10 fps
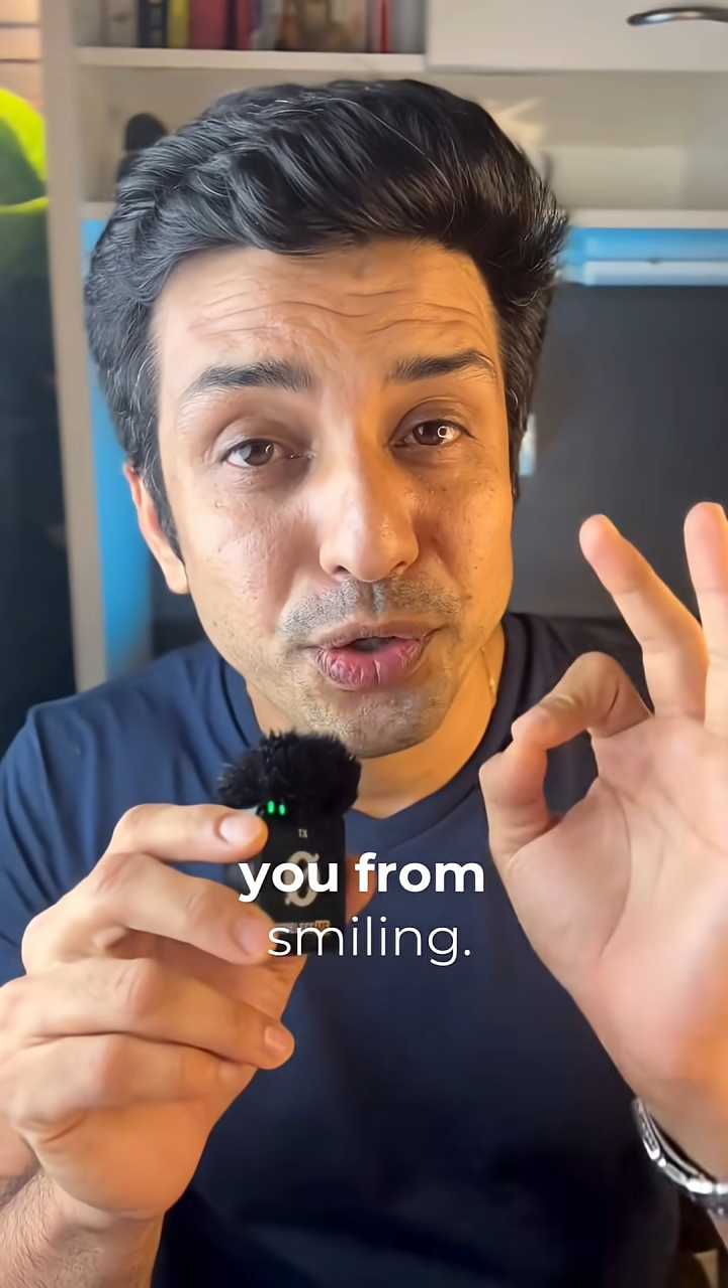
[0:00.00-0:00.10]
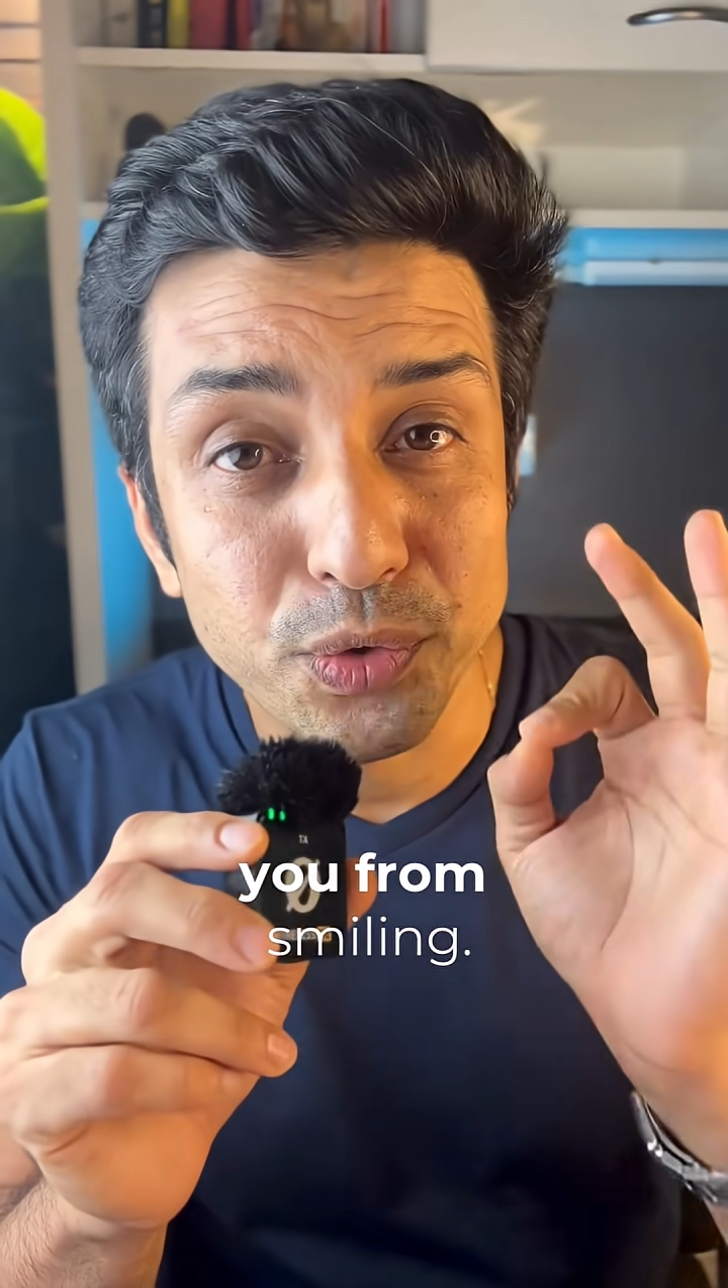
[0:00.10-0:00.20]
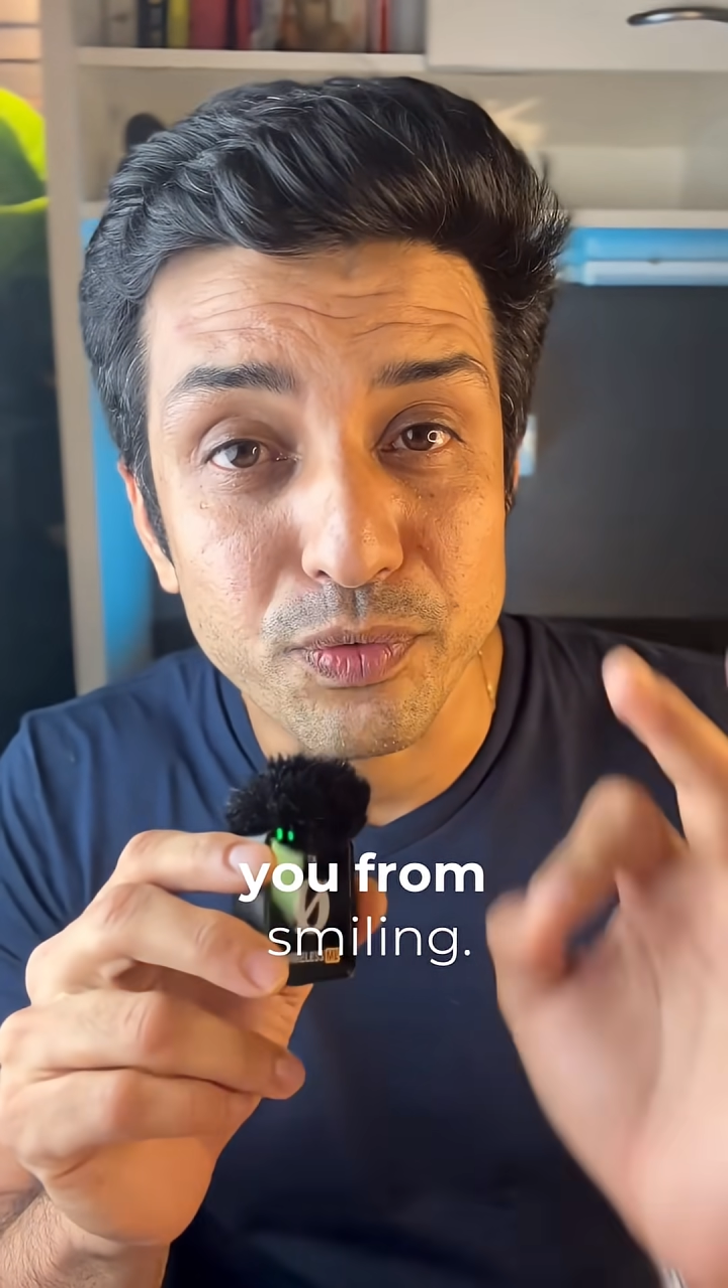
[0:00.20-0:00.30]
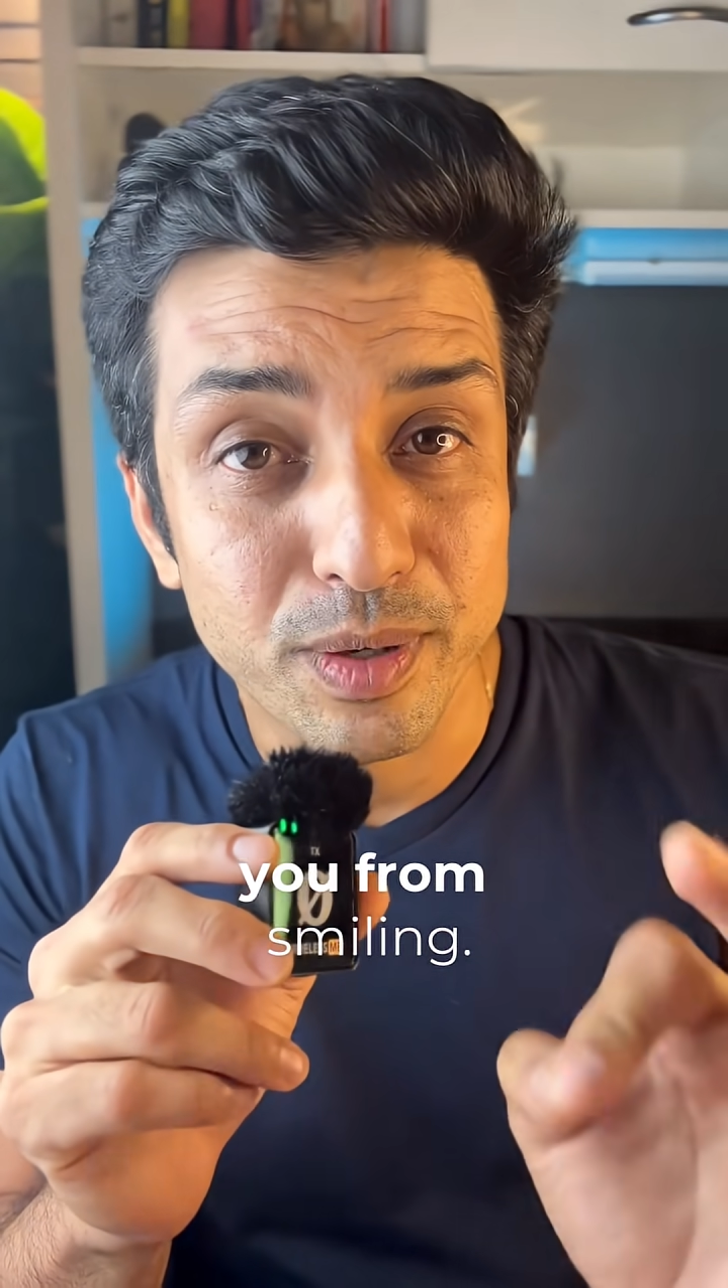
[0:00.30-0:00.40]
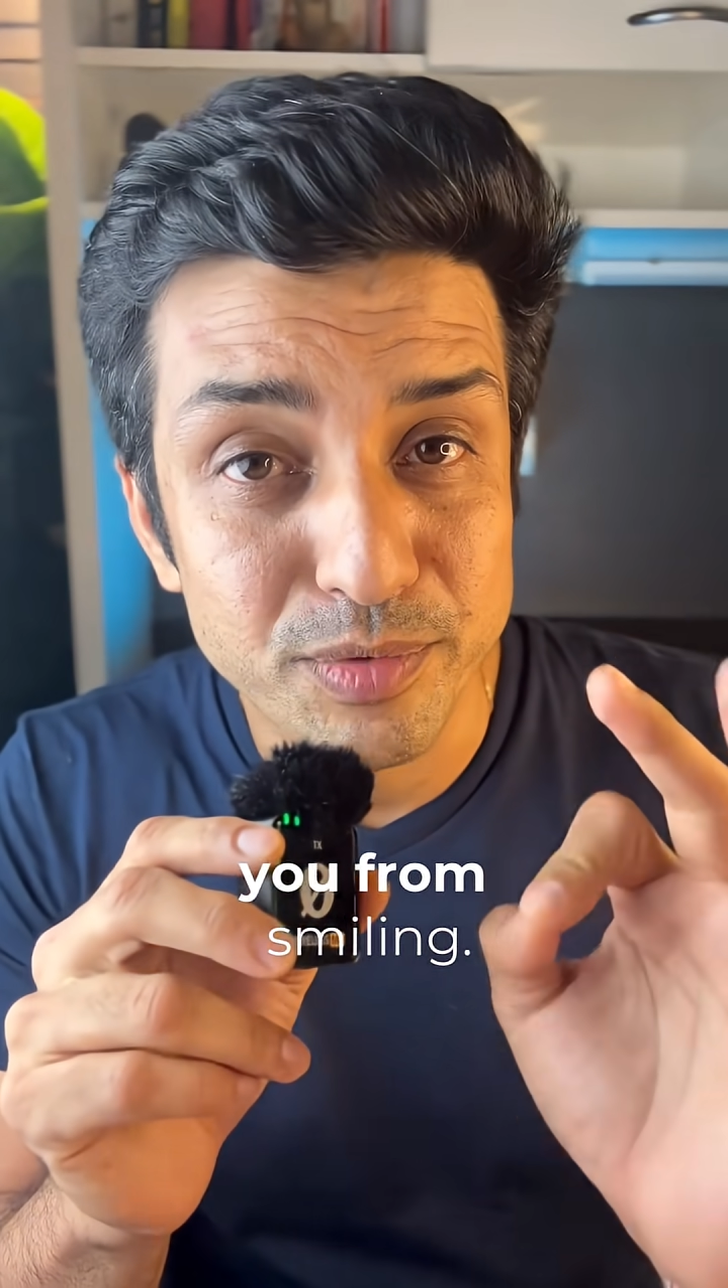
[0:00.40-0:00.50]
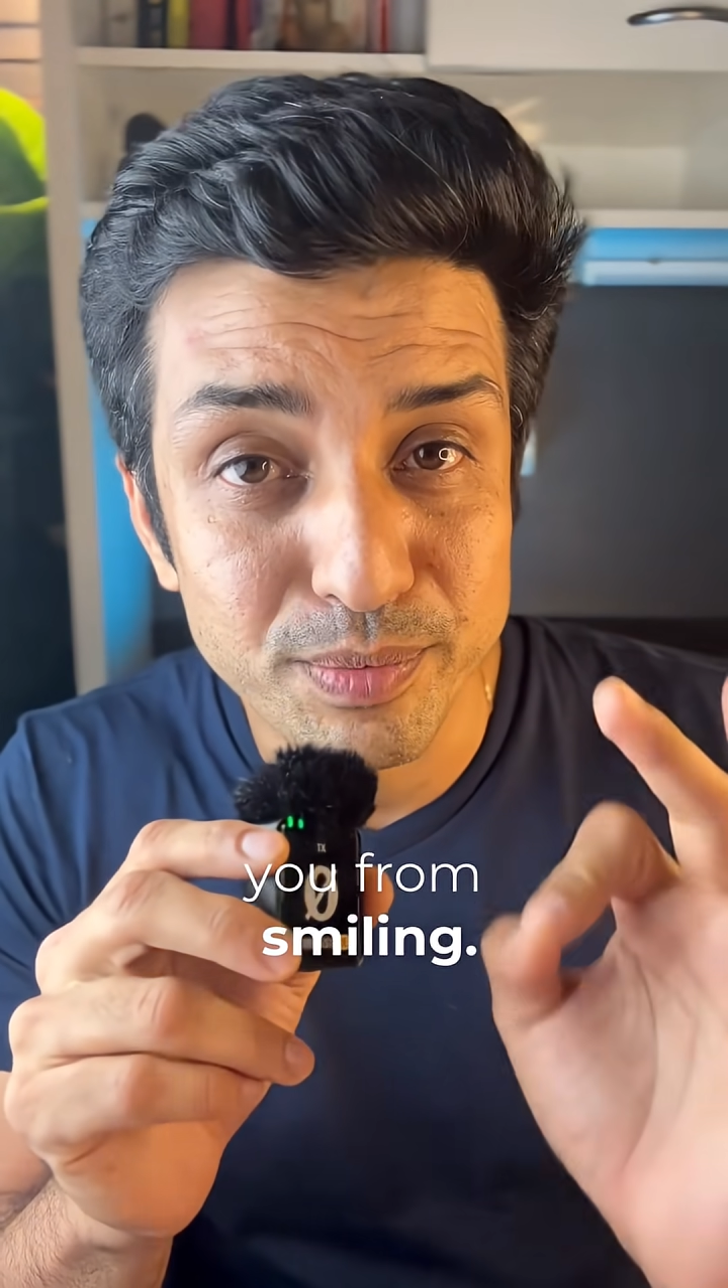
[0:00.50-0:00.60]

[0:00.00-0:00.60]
you from